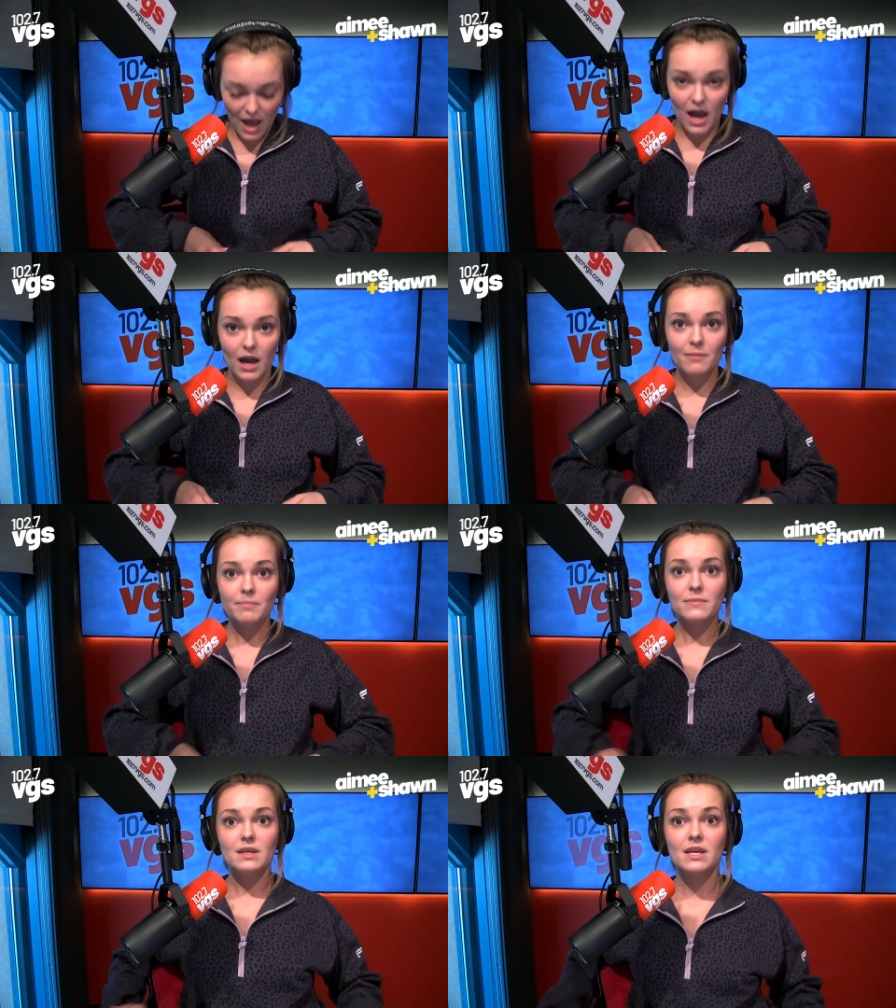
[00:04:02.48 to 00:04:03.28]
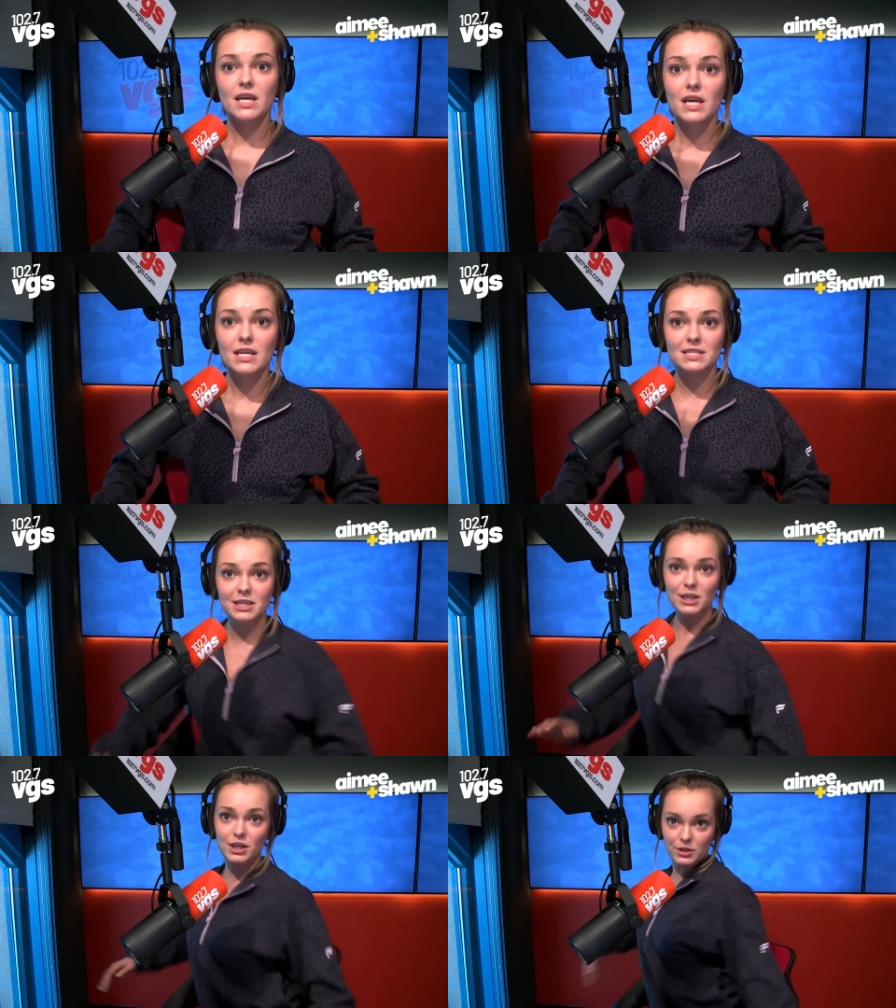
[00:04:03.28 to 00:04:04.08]
Okay. Oh, okay. Now I'm
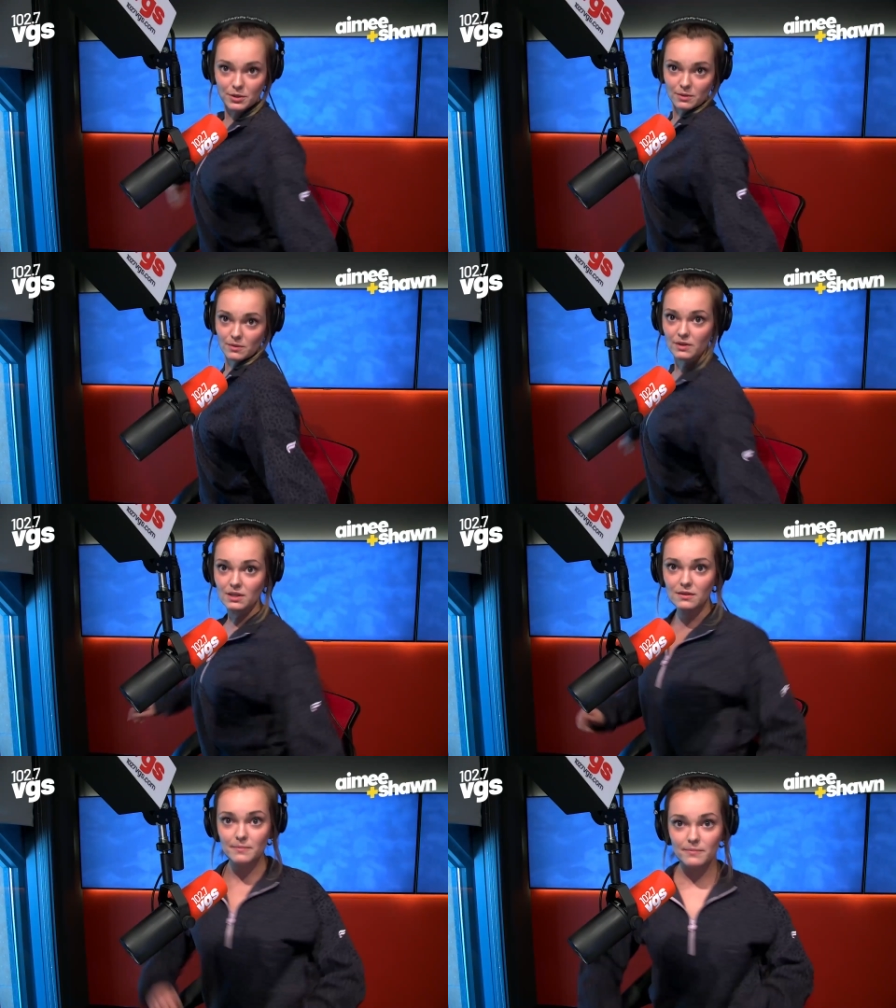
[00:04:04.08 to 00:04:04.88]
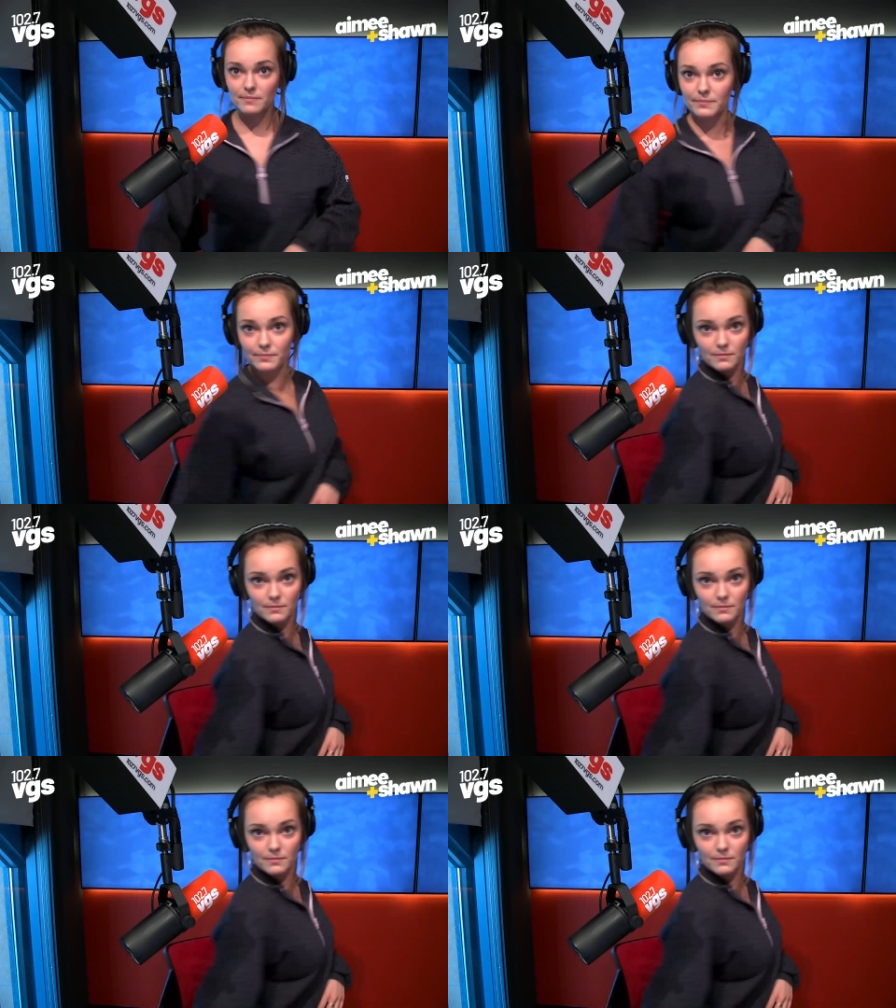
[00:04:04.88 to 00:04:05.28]
seeing the F there. Yeah, it's cute. Sure.